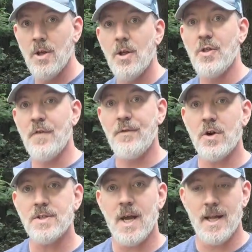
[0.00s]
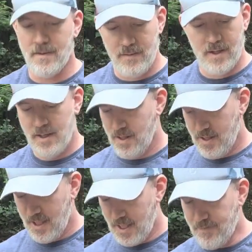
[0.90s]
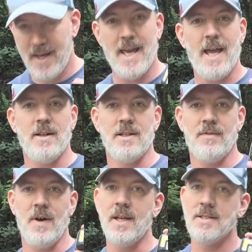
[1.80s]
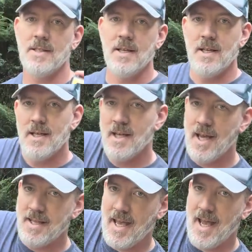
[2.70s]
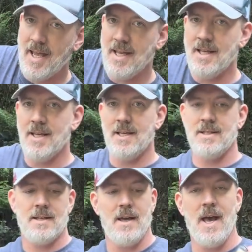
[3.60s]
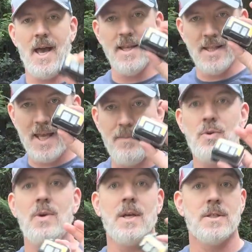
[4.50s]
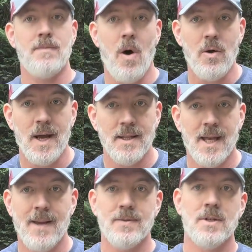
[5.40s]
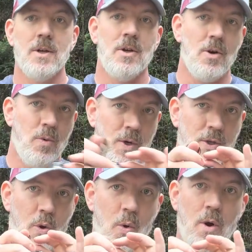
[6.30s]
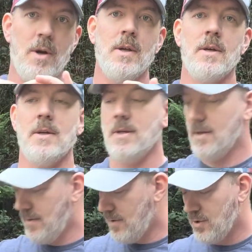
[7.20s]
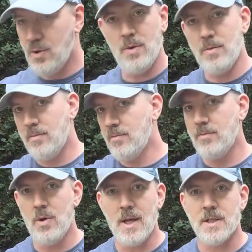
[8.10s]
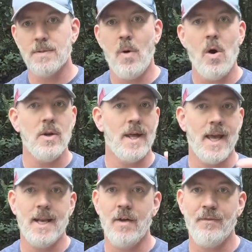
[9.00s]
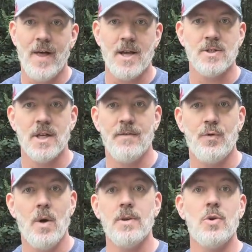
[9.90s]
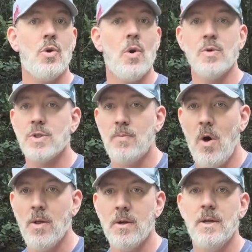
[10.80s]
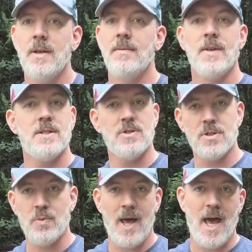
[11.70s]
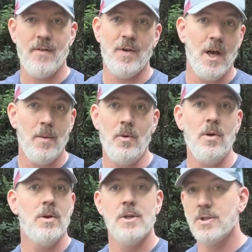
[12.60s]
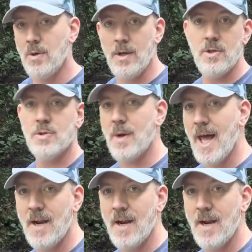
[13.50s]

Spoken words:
The first item is my kindling device. And that is a headlamp. You can get smaller headlamps with cord. You can get a small little handheld flashlight if you want. You can go smaller. This is just what I had available, so I used what I had